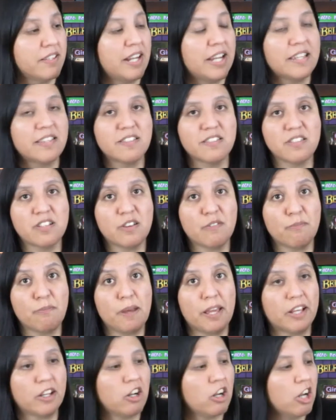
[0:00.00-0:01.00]
that I sleeve
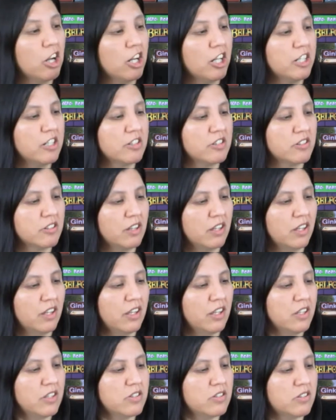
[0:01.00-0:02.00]
my cards.
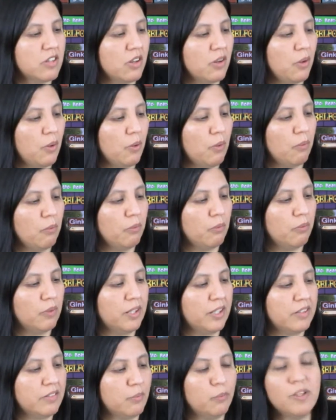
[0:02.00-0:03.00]
So
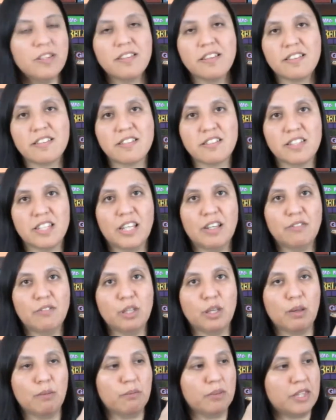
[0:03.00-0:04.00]
once I sleeved
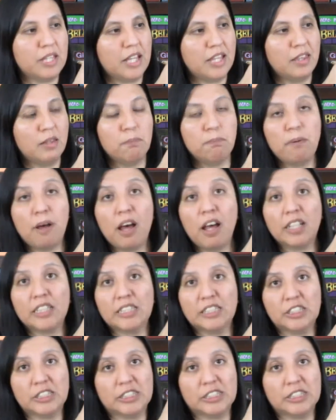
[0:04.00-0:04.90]
them, then the box